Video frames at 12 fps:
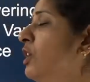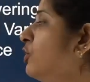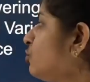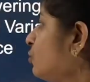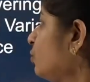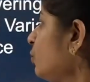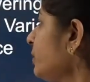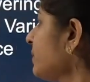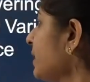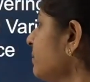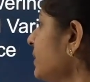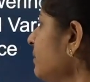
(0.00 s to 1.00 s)
So do
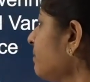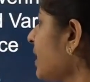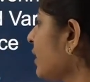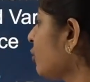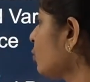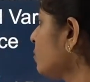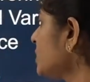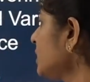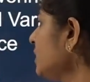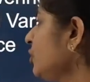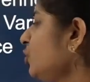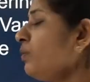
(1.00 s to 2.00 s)
remember microbes
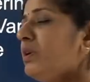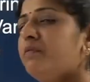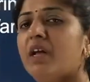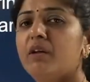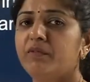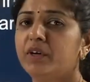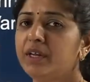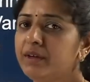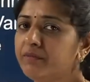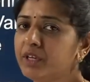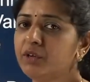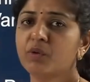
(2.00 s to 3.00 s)
in human welfare,
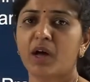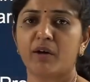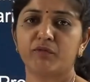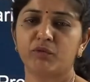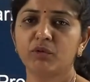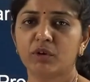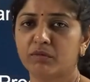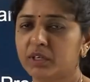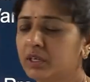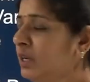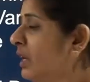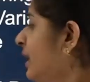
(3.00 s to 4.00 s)
even you have to
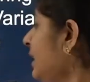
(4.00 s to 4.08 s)
cover.